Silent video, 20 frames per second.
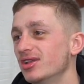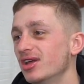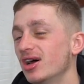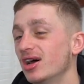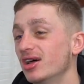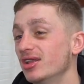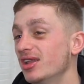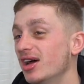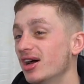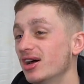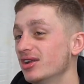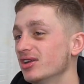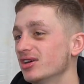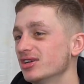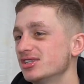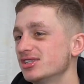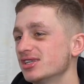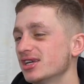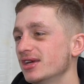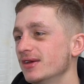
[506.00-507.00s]
Nah, like
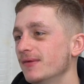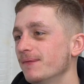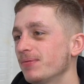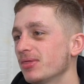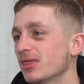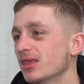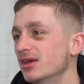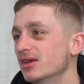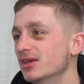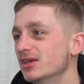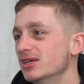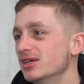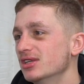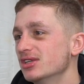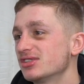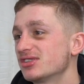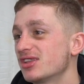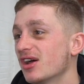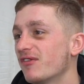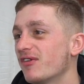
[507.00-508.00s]
you say,
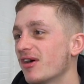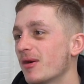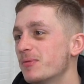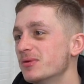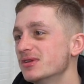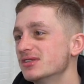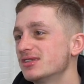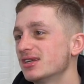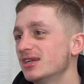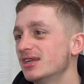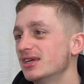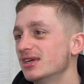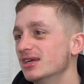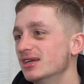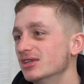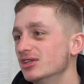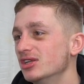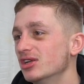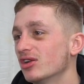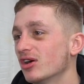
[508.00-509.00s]
stuff happens, doesn't it?
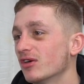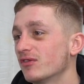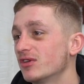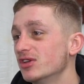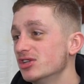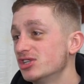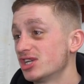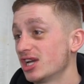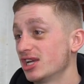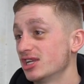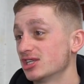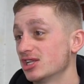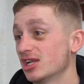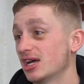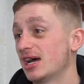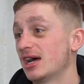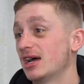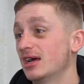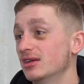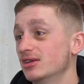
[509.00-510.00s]
Your life can change
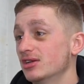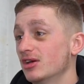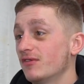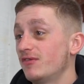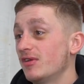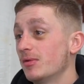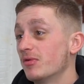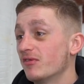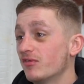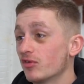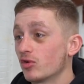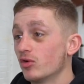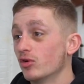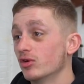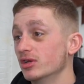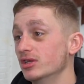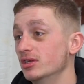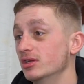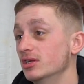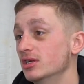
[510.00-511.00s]
like that, a flip of a
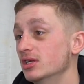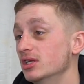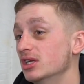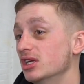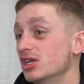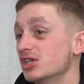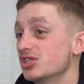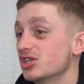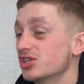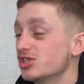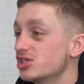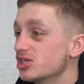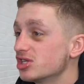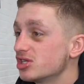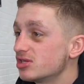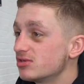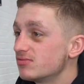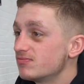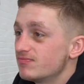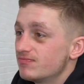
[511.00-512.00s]
coin. So it's
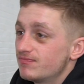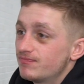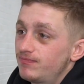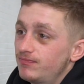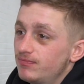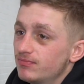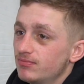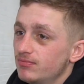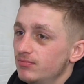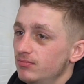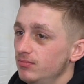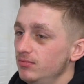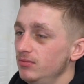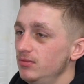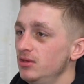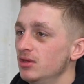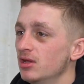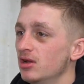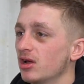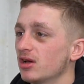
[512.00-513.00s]
just
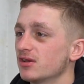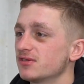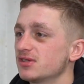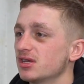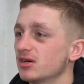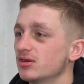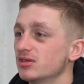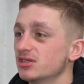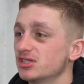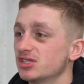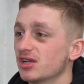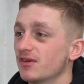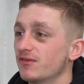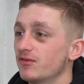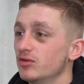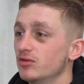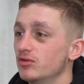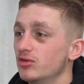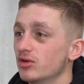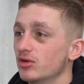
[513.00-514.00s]
the lifestyle, the
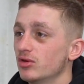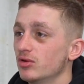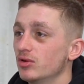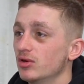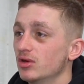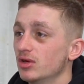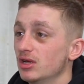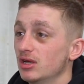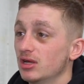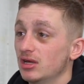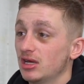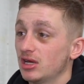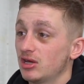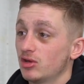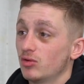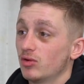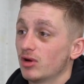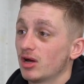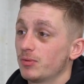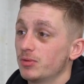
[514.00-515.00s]
stuff you do, it
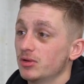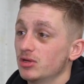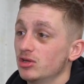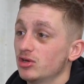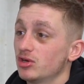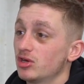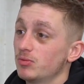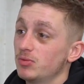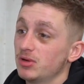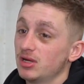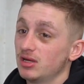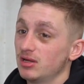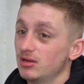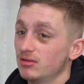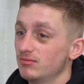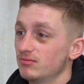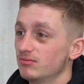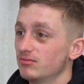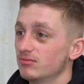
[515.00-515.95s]
could all happen. You could be